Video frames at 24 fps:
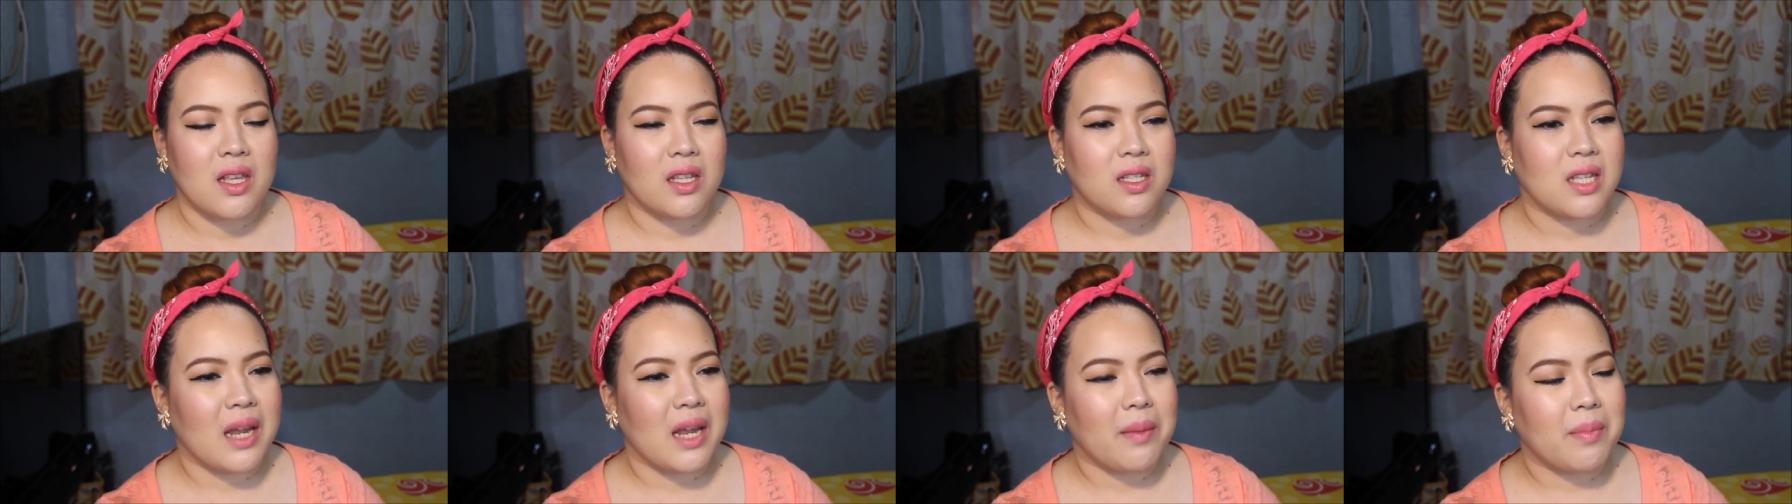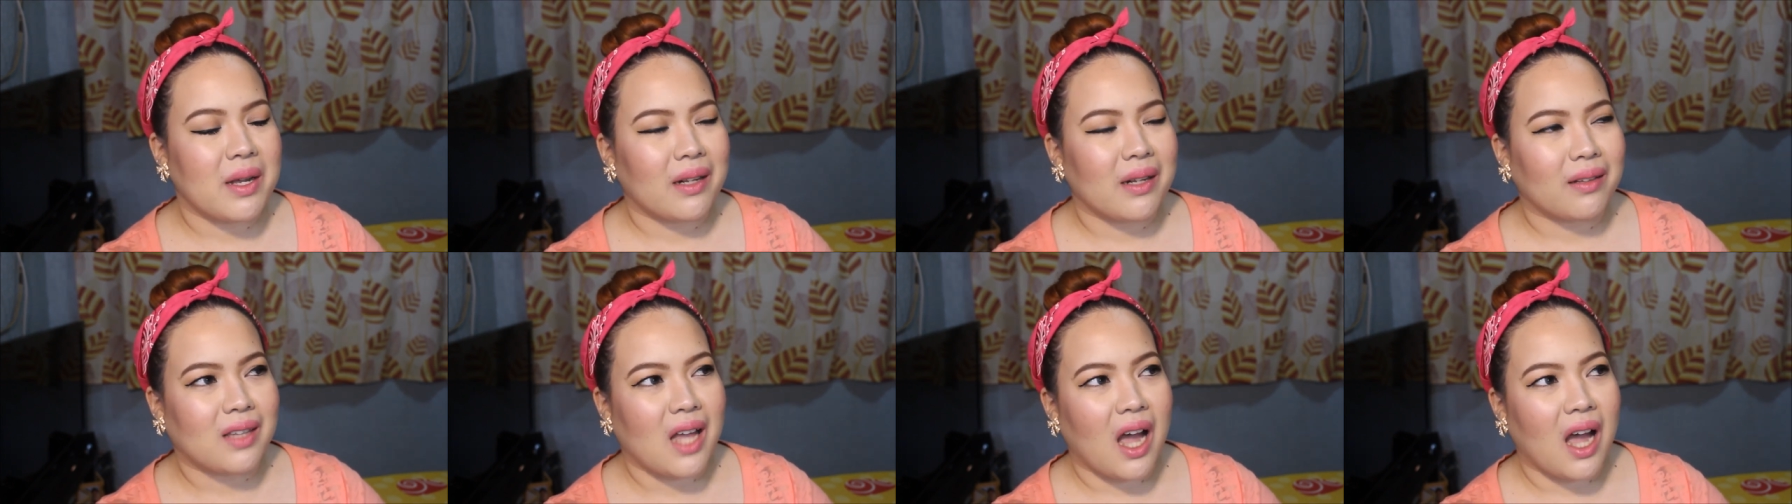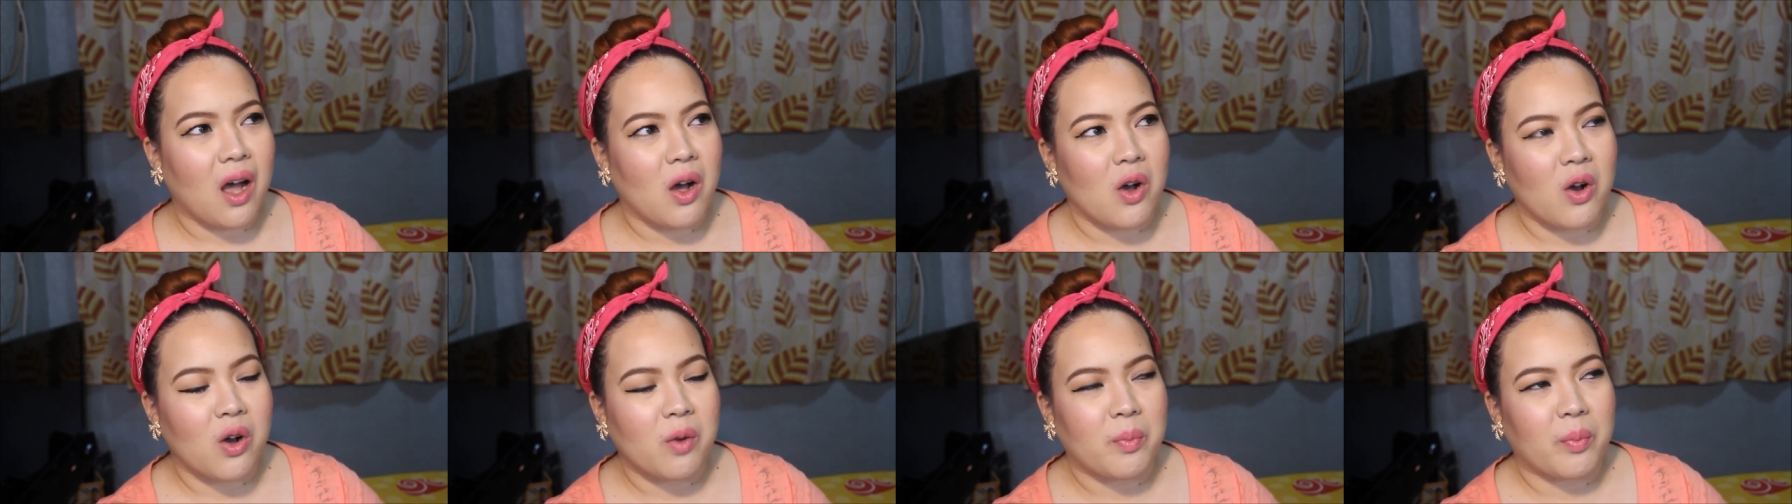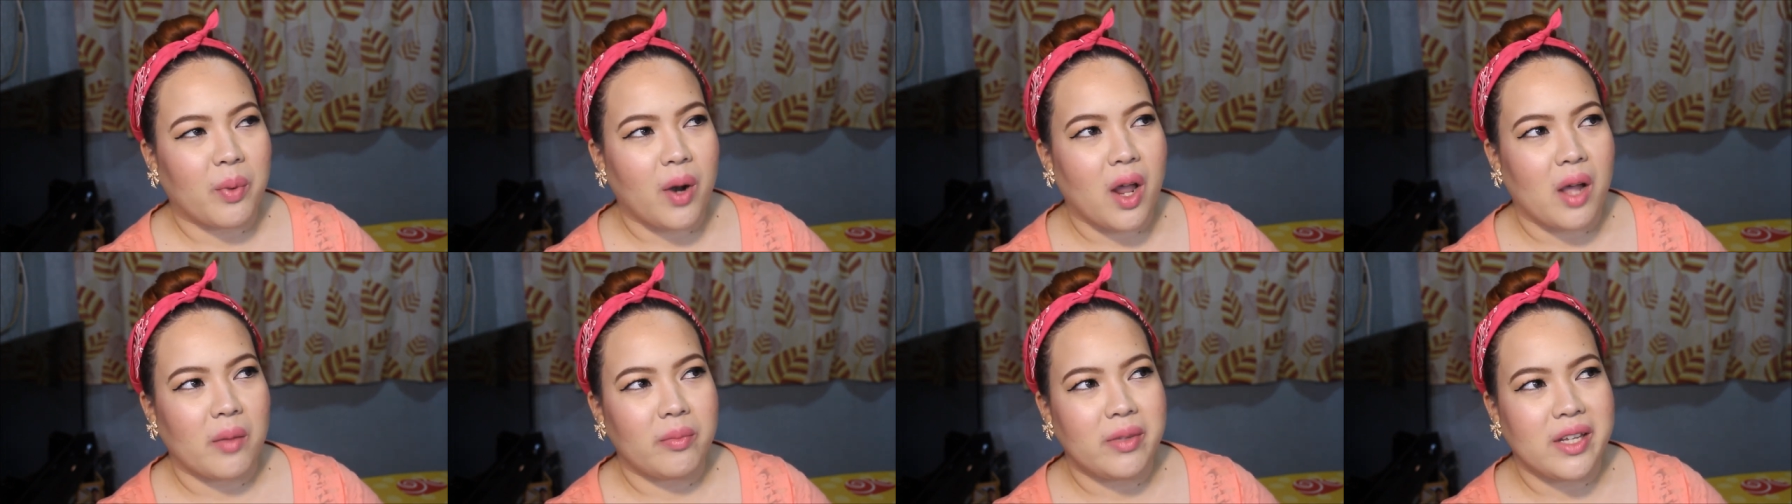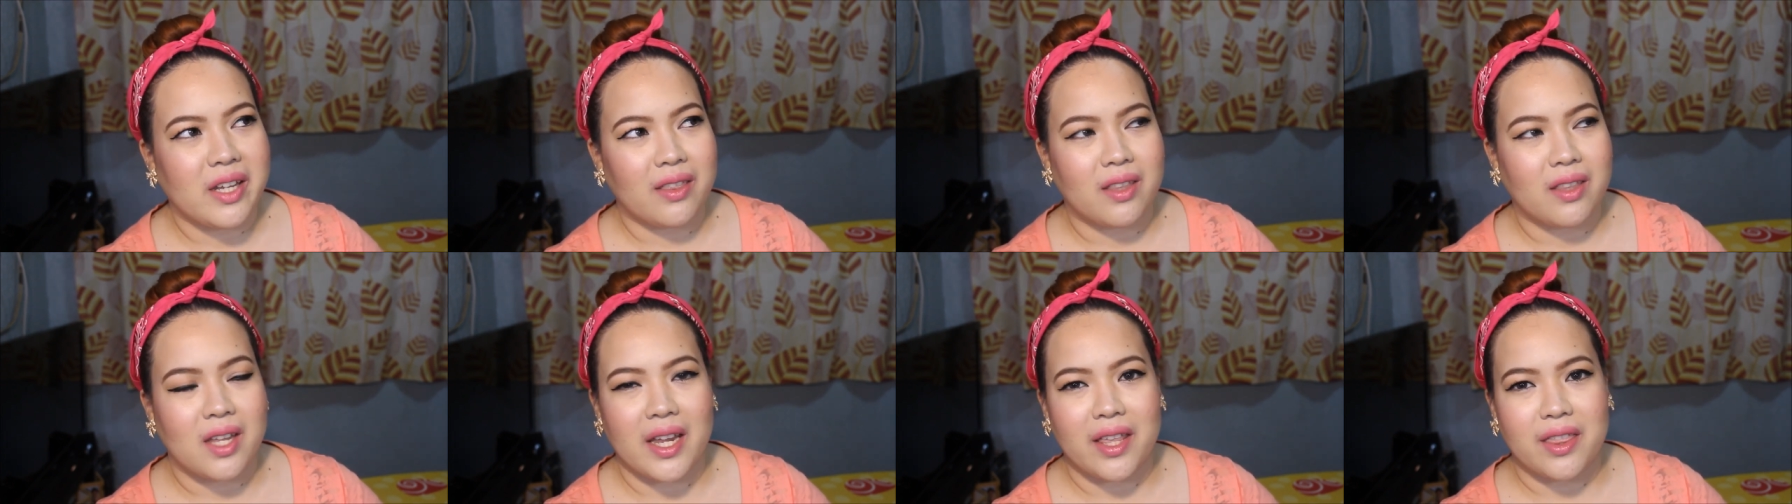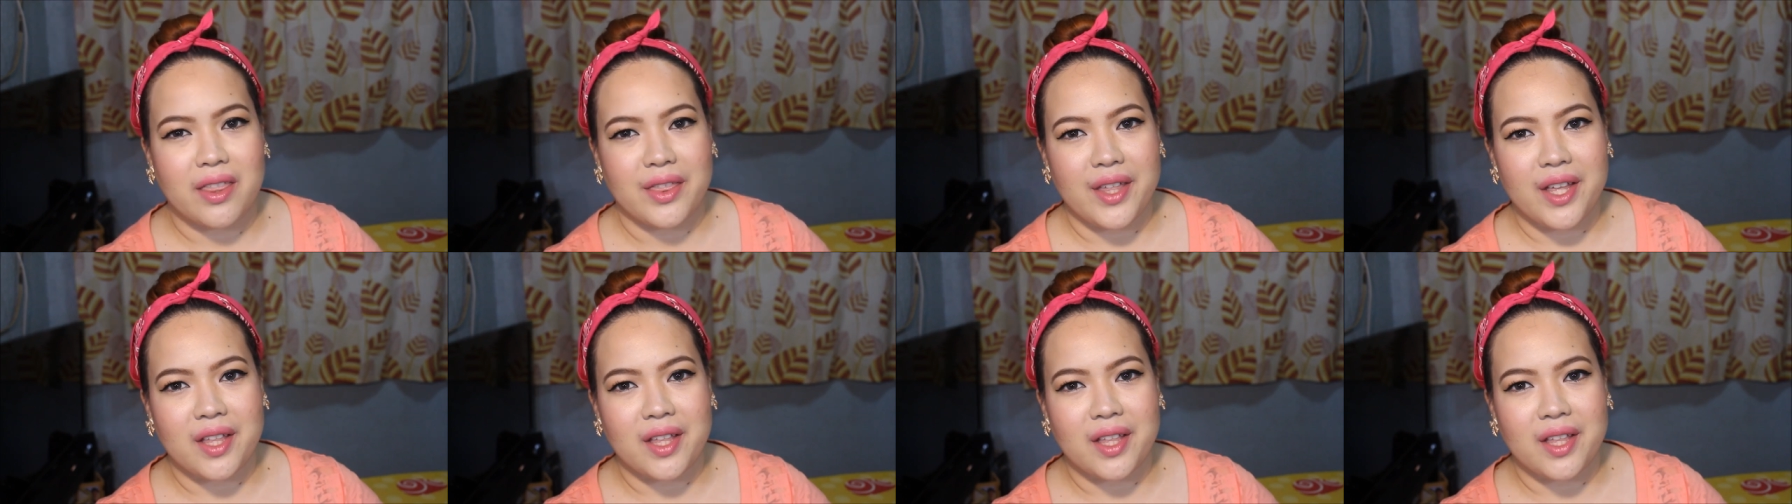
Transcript: Sa ibang tao, probably they